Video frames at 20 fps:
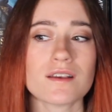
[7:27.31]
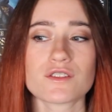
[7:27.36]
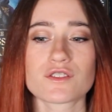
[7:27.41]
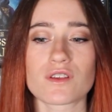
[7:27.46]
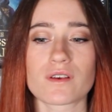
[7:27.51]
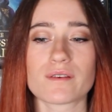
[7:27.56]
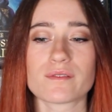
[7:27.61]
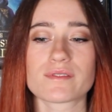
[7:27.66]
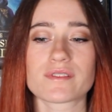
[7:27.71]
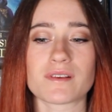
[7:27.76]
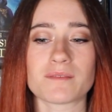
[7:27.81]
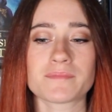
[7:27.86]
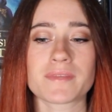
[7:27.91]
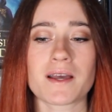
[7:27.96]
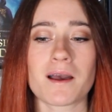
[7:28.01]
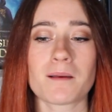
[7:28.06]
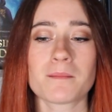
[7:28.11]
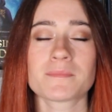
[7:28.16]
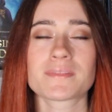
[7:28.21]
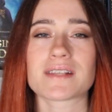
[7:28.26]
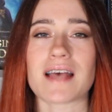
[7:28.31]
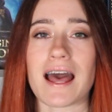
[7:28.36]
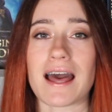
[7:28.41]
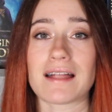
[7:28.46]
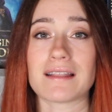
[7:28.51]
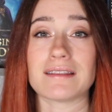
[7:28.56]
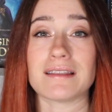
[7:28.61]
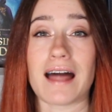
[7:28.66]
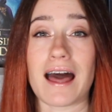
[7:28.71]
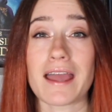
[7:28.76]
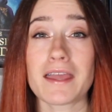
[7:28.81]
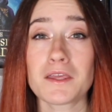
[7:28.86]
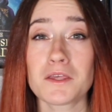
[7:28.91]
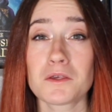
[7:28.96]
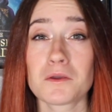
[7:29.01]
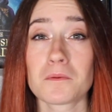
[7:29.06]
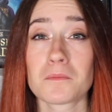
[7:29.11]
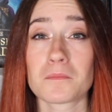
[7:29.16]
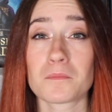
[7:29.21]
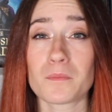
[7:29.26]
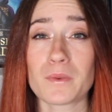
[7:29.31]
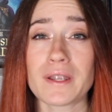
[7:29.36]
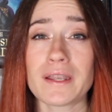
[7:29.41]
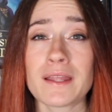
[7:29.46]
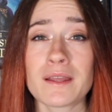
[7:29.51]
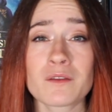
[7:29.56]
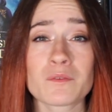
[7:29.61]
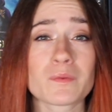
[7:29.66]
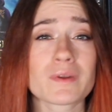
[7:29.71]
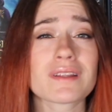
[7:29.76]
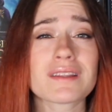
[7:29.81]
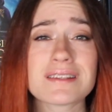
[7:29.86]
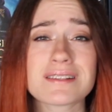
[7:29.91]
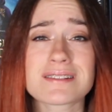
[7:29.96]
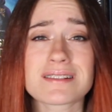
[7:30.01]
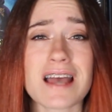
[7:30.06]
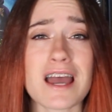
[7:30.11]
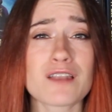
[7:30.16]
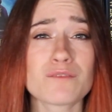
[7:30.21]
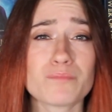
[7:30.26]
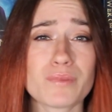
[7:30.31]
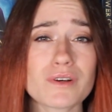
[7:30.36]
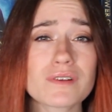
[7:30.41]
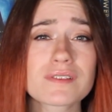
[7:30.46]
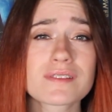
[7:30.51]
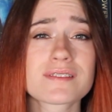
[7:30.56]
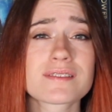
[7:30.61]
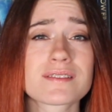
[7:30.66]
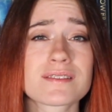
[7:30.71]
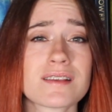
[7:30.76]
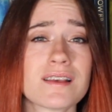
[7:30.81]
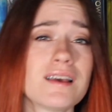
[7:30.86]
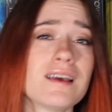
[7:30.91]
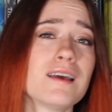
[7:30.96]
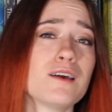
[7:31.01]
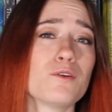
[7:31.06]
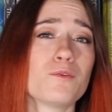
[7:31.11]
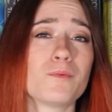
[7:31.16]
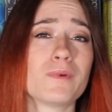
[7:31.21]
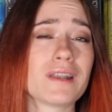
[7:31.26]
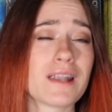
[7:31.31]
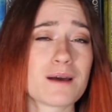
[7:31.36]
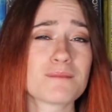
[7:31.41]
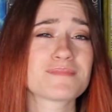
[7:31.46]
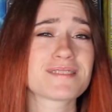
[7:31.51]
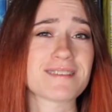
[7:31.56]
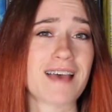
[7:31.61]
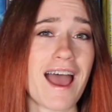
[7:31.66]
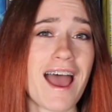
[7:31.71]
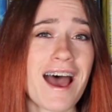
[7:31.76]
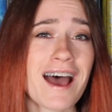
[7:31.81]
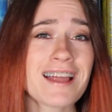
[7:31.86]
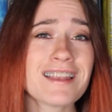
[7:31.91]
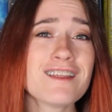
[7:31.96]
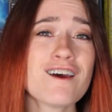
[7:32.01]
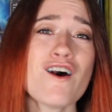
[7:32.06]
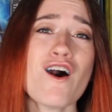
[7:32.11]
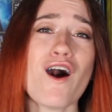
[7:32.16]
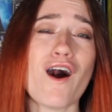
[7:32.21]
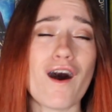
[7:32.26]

So sometimes I like reading really sad books when I'm sad.